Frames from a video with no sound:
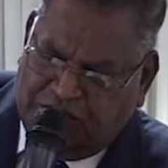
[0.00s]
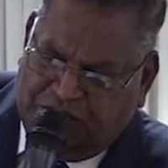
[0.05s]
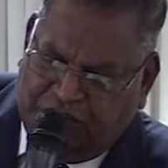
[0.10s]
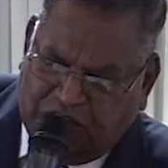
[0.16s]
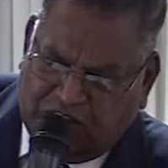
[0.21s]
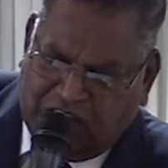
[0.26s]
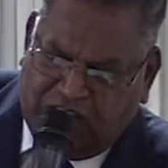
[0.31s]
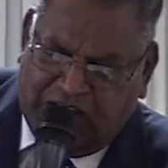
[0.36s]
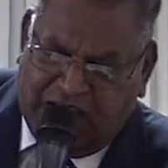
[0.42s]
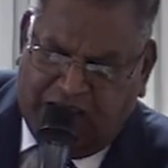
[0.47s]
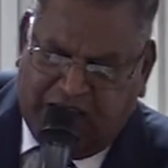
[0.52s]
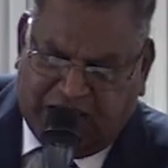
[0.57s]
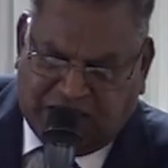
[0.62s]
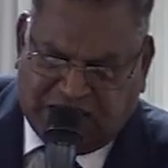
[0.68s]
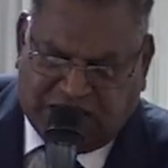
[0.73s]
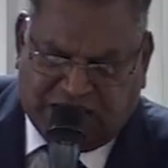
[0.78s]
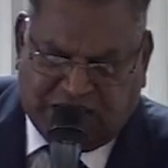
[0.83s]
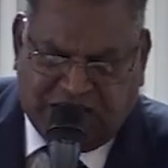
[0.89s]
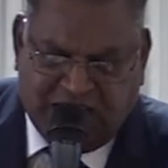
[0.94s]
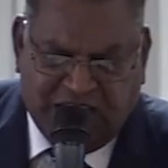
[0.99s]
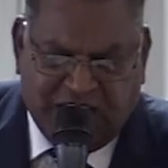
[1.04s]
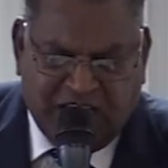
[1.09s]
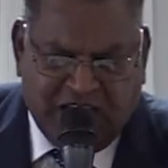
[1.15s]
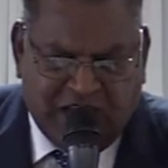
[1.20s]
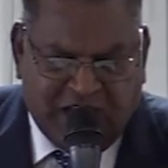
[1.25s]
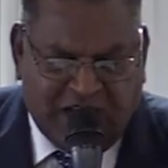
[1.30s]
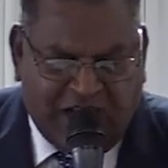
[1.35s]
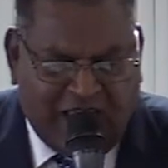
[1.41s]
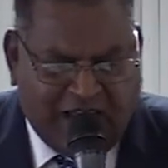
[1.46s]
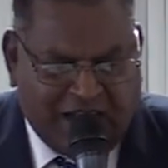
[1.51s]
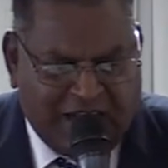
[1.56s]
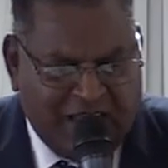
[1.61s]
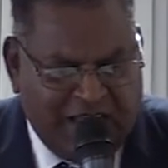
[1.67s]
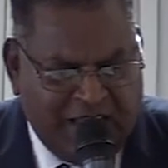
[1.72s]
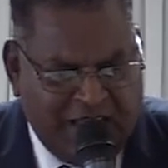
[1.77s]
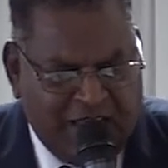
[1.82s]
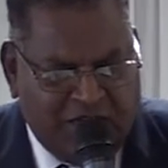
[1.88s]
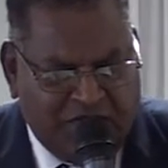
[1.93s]
for the last
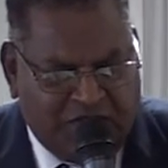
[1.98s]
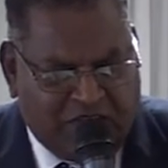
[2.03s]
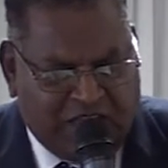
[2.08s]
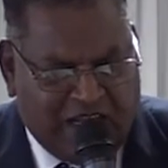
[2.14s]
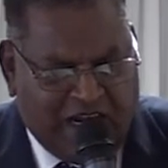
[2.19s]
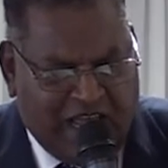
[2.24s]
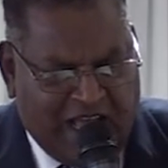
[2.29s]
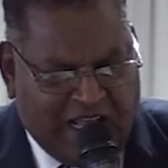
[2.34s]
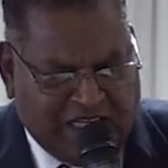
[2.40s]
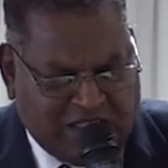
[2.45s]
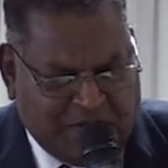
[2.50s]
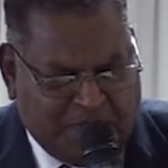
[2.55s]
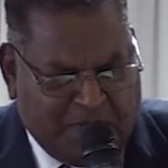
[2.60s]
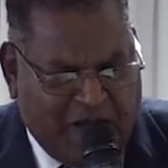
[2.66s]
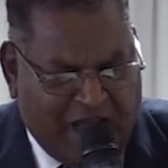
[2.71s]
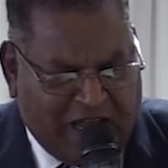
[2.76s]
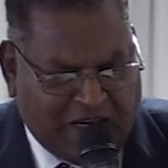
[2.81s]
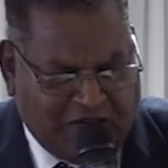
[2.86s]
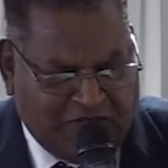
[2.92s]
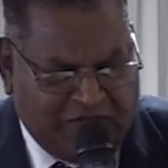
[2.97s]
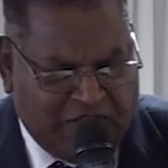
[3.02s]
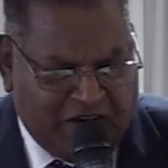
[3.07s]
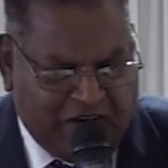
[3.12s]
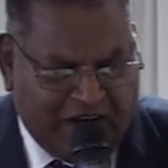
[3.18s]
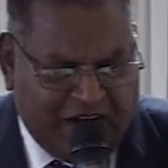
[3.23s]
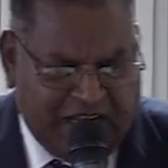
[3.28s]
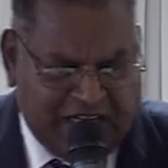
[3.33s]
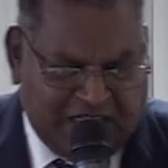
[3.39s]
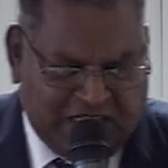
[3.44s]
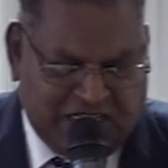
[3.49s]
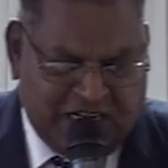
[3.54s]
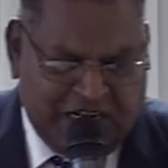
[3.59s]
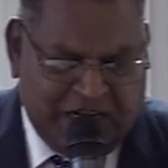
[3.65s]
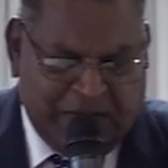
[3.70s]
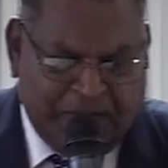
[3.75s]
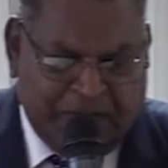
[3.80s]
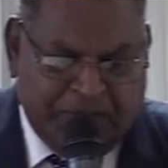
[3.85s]
run, for the last part of the race.